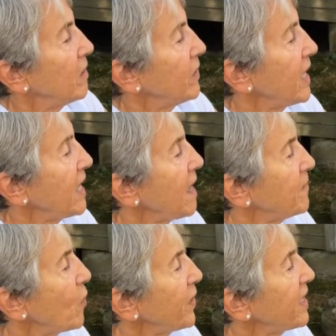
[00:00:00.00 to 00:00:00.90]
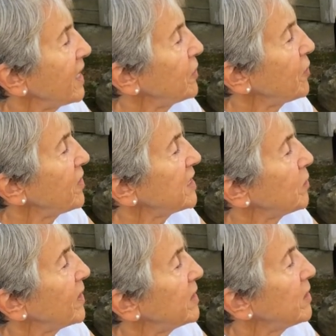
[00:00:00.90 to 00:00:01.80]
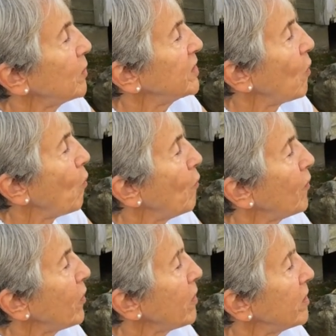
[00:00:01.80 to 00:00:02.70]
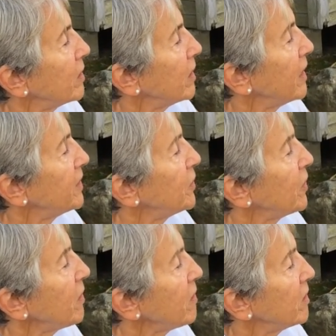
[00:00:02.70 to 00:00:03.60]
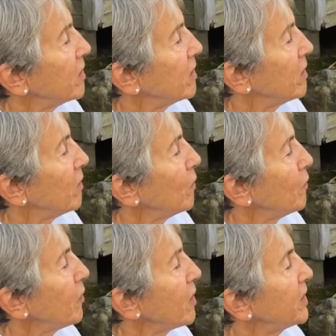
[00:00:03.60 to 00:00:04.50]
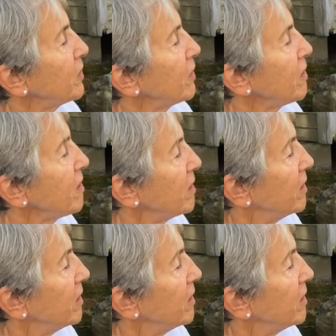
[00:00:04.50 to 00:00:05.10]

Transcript: Okay, I'm going under this one, so it's over, under, over, under,